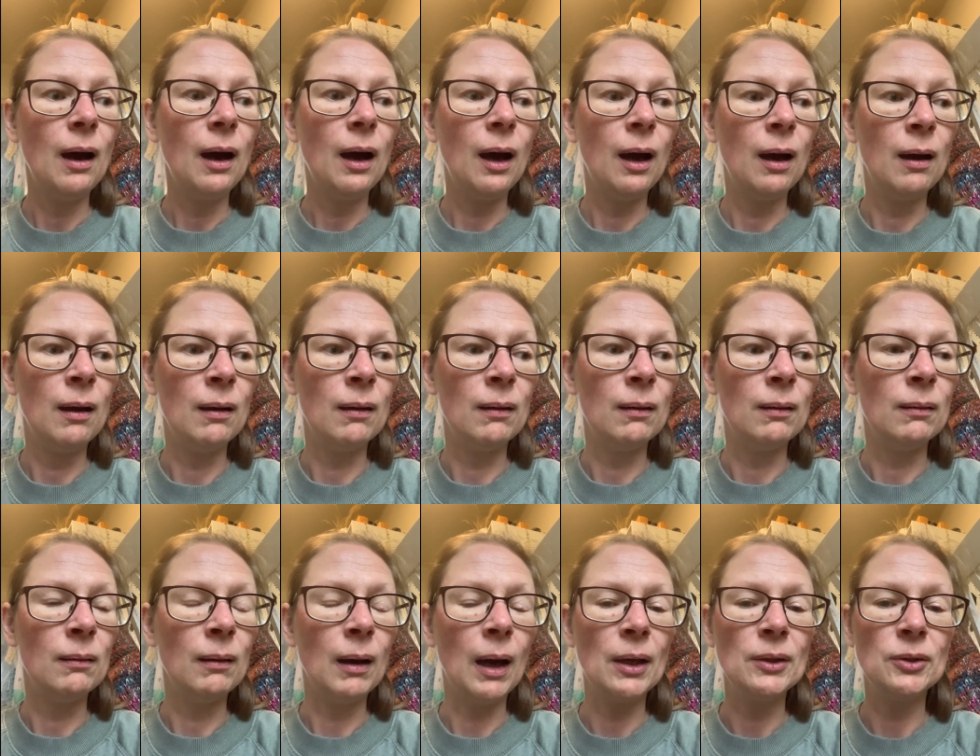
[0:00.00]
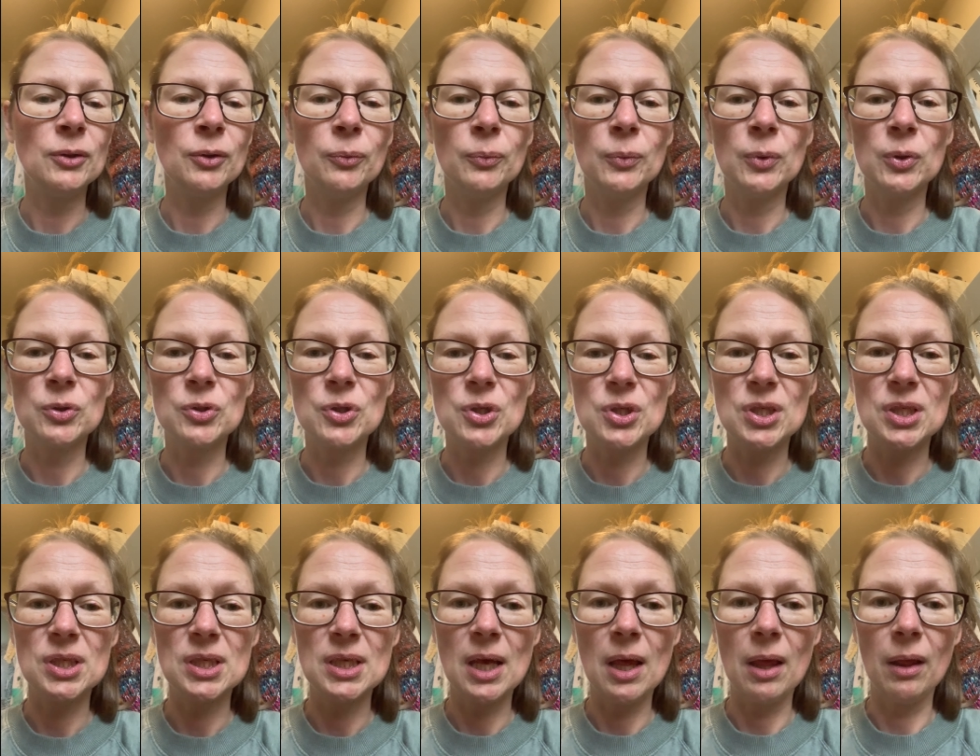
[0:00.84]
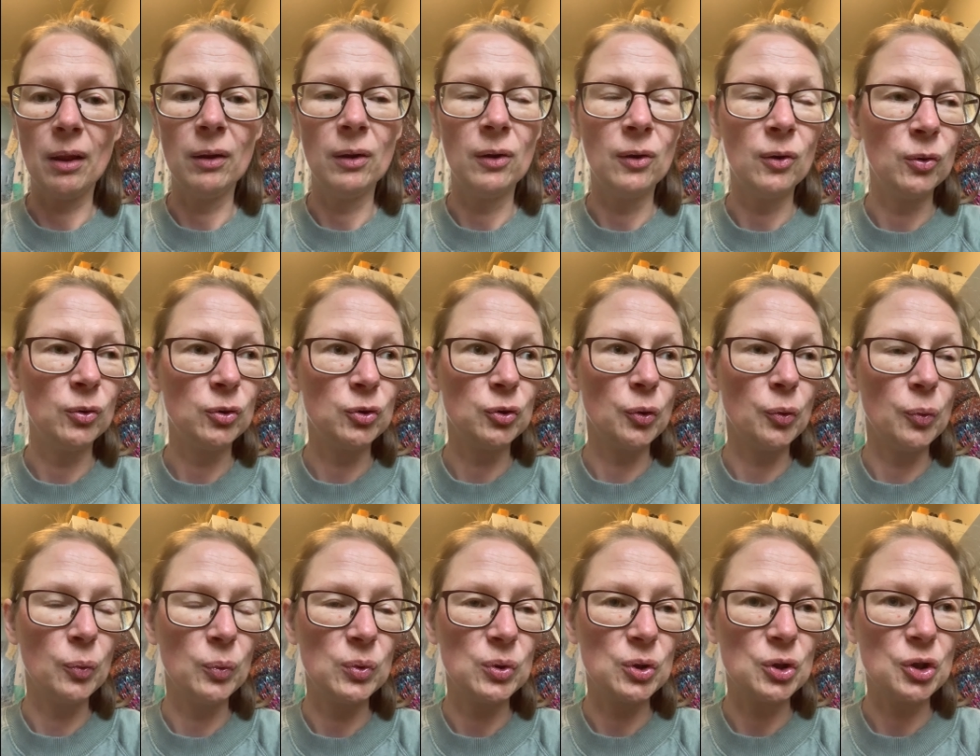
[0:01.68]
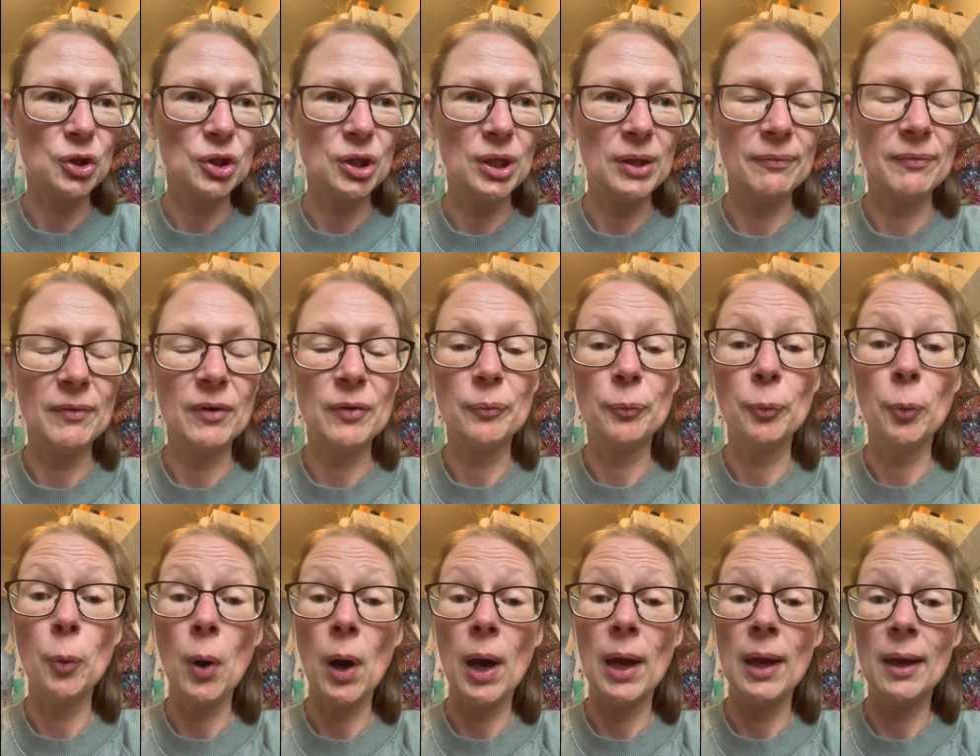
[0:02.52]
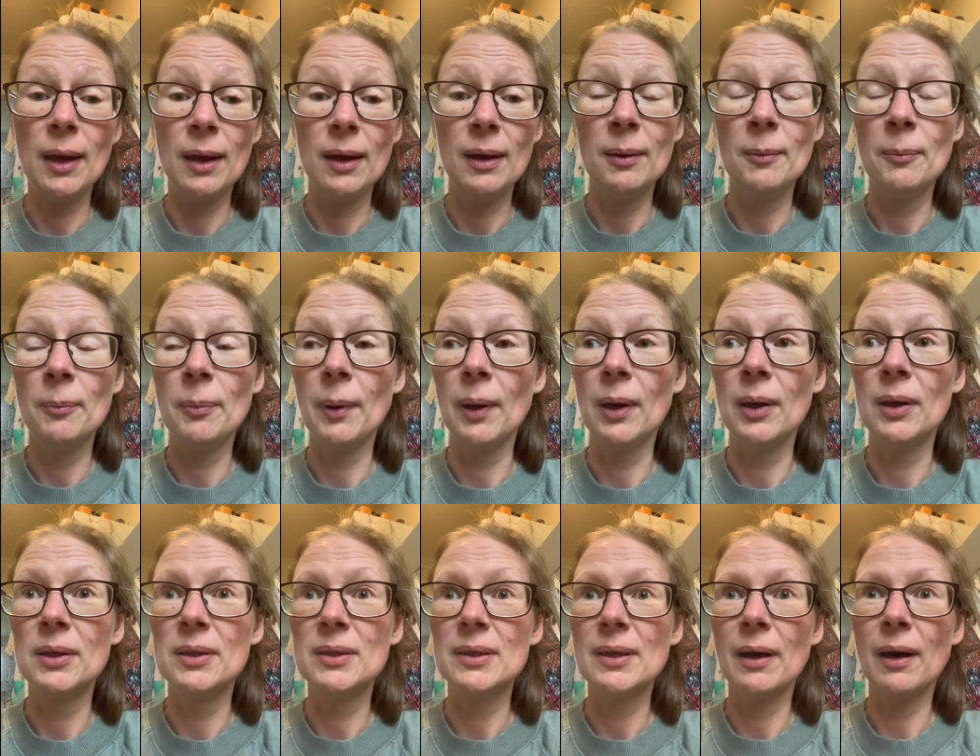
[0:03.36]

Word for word: uh, I don't want to sell or don't want to give it away, but